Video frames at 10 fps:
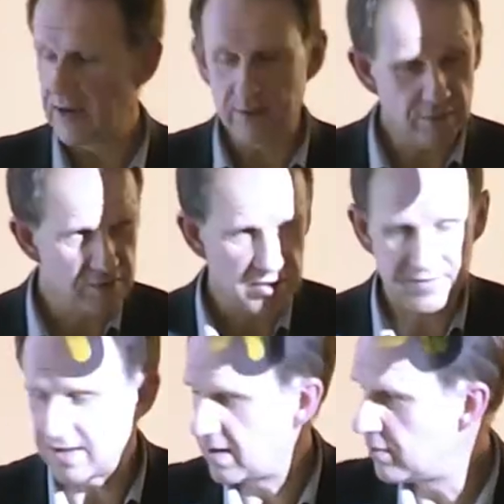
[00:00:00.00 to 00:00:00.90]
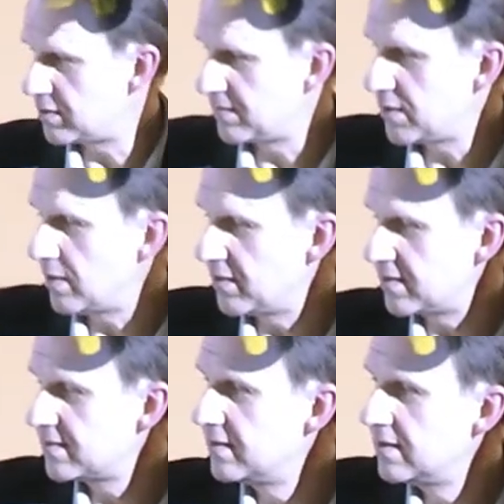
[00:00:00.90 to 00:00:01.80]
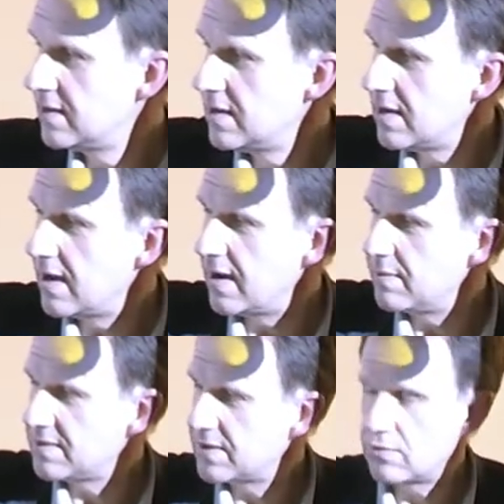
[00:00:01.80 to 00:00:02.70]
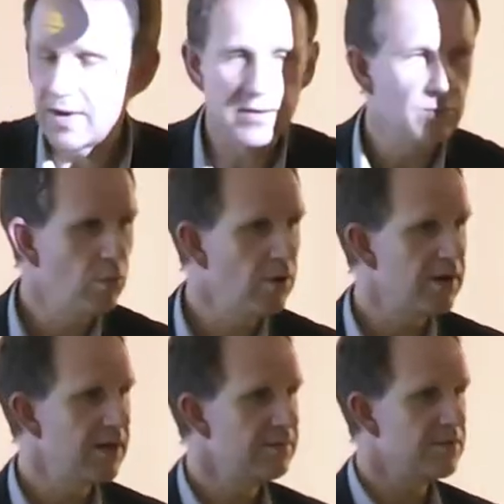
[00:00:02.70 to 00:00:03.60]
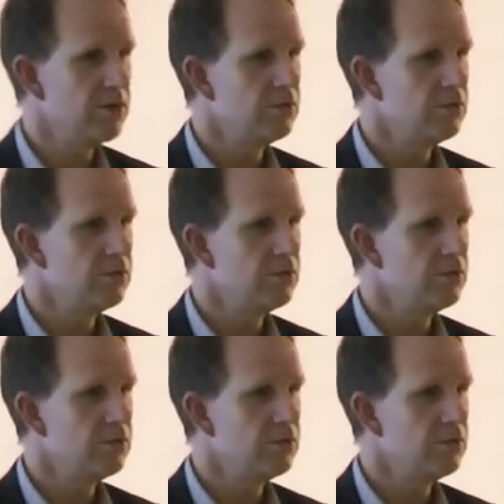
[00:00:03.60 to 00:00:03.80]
and it wasn't just her, it was a few others, and we said, right, what have